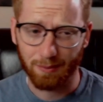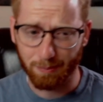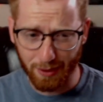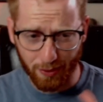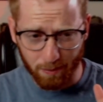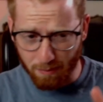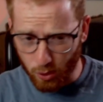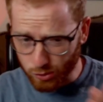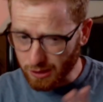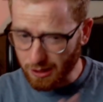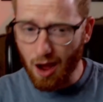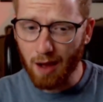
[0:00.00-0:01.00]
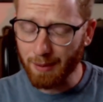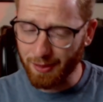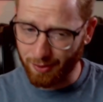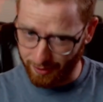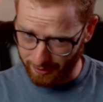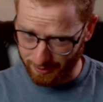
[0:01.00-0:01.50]
But the most common
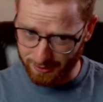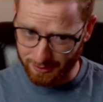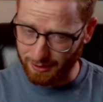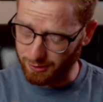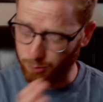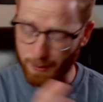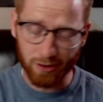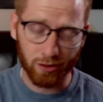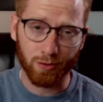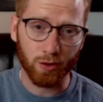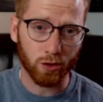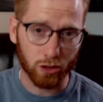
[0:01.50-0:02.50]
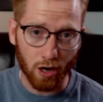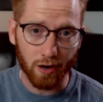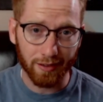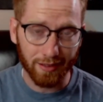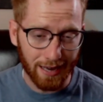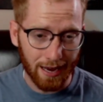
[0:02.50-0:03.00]
things, especially if you're
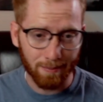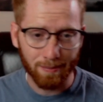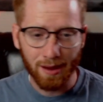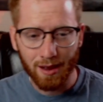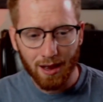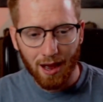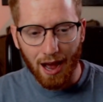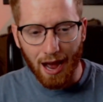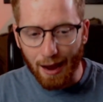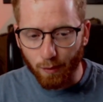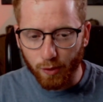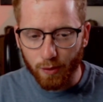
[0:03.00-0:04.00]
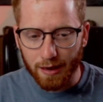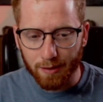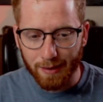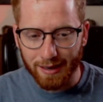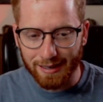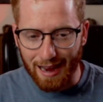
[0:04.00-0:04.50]
starting the game, I would
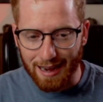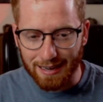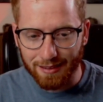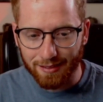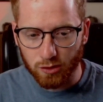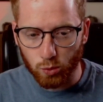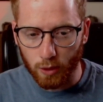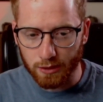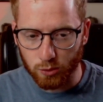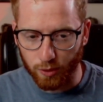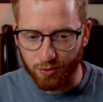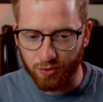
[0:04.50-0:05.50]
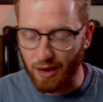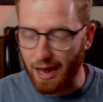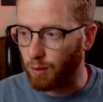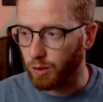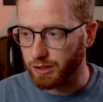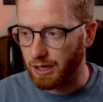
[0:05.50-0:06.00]
recommend any of these ones with
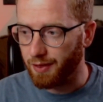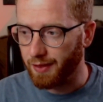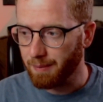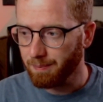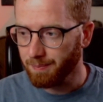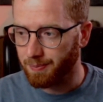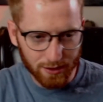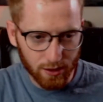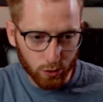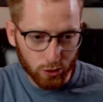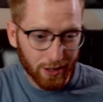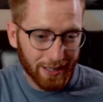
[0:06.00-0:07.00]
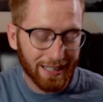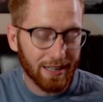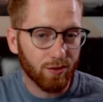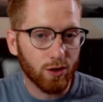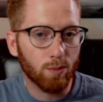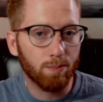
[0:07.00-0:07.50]
flowers on them. Those are going to
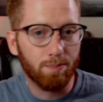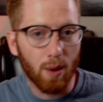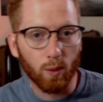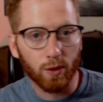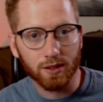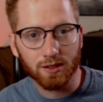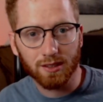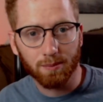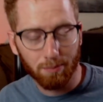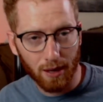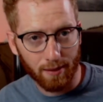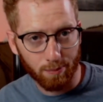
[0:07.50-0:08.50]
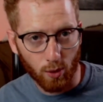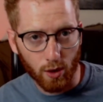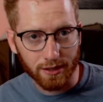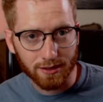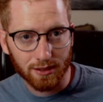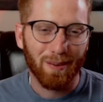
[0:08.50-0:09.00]
give you bonus blood
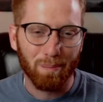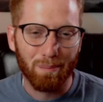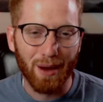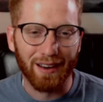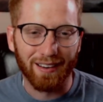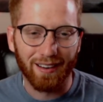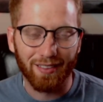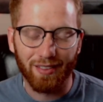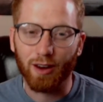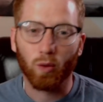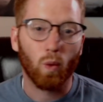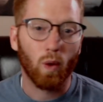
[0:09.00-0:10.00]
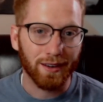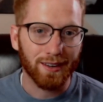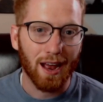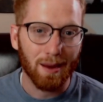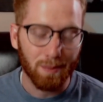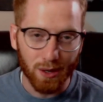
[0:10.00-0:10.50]
points, but they're
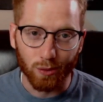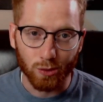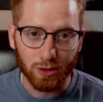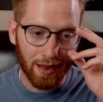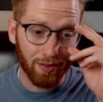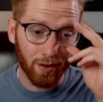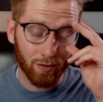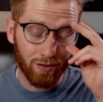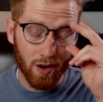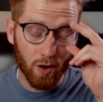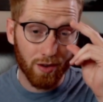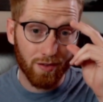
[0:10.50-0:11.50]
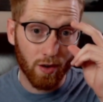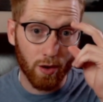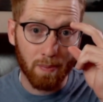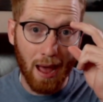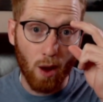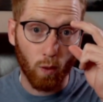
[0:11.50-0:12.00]
one-time use and they're very, very
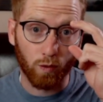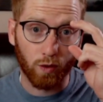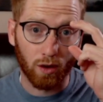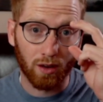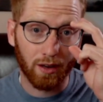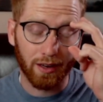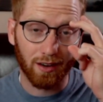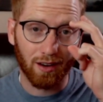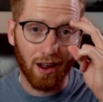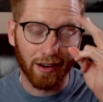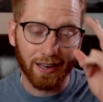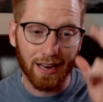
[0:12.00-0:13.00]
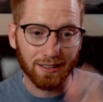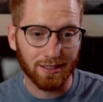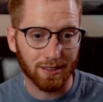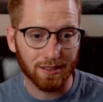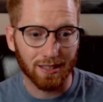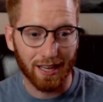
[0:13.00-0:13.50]
powerful in a lot of
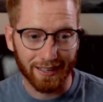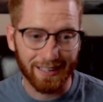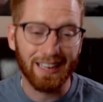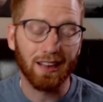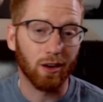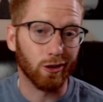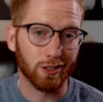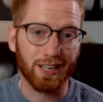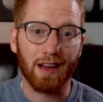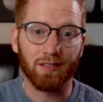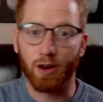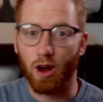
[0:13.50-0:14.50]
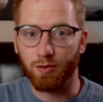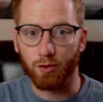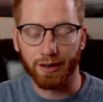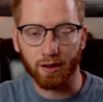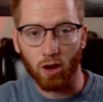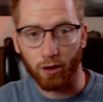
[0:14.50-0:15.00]
cases. Like killers have an
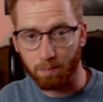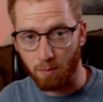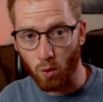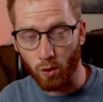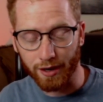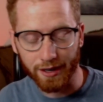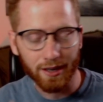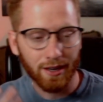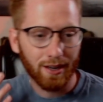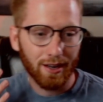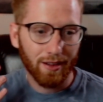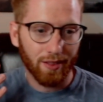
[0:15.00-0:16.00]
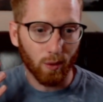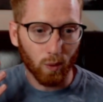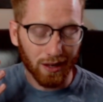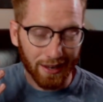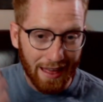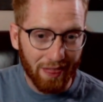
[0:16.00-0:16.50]
offering called a Mori that will
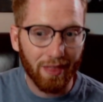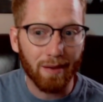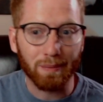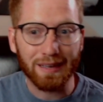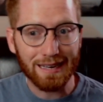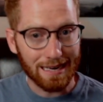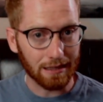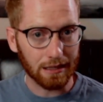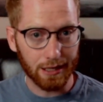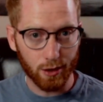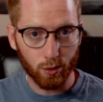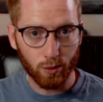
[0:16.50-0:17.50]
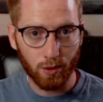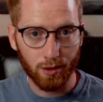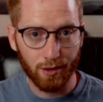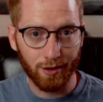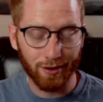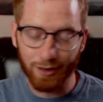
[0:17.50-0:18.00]
let them kill you
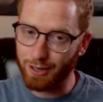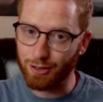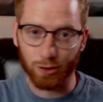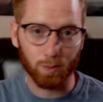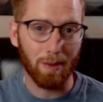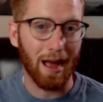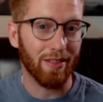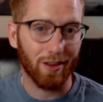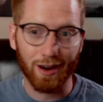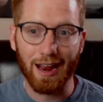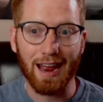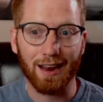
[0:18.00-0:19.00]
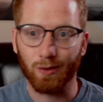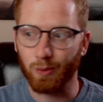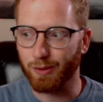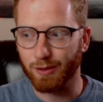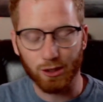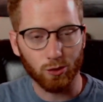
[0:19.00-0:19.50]
just by their
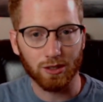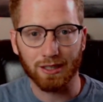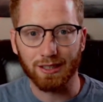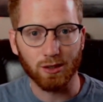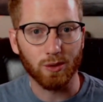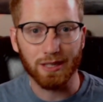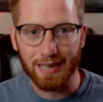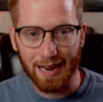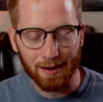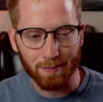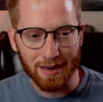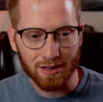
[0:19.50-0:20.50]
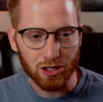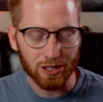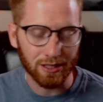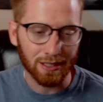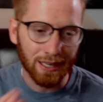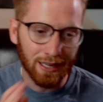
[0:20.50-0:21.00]
hand using a unique
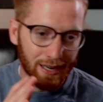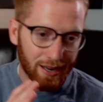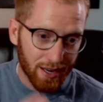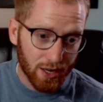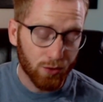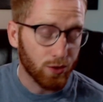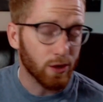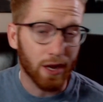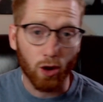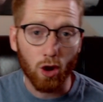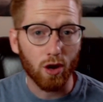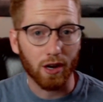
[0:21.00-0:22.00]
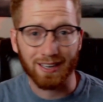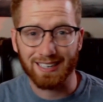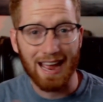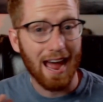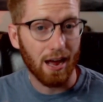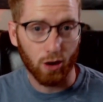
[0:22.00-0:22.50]
animation if you get hooked
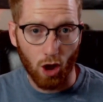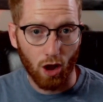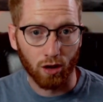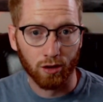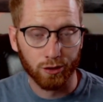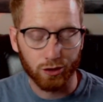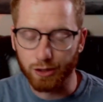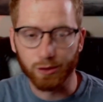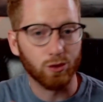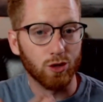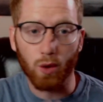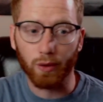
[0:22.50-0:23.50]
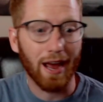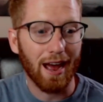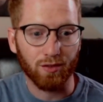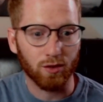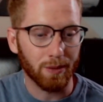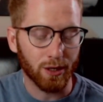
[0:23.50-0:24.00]
at all. So you don't
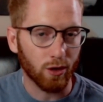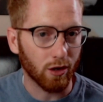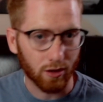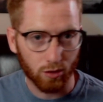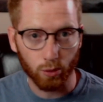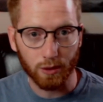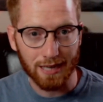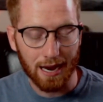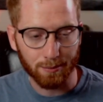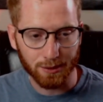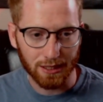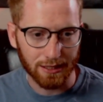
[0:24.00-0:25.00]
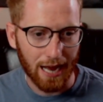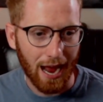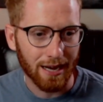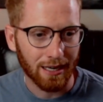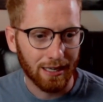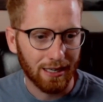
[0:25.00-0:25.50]
have to be hooked 3 times to die.